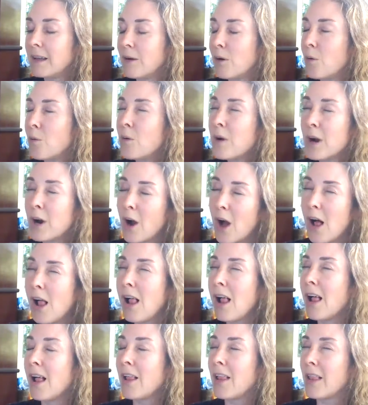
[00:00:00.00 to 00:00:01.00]
we're
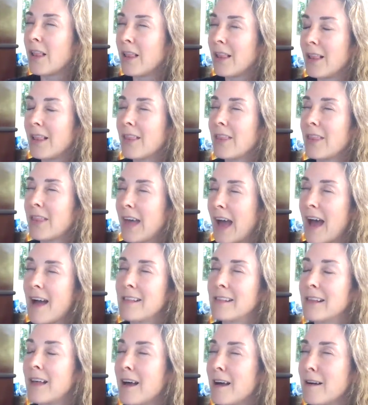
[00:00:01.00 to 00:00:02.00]
all that
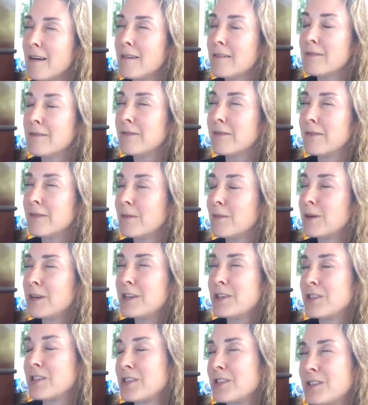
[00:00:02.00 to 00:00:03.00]
love. We
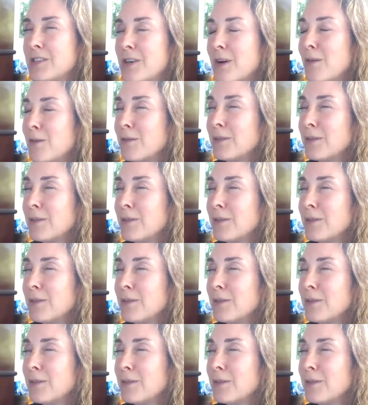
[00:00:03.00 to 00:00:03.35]
just don't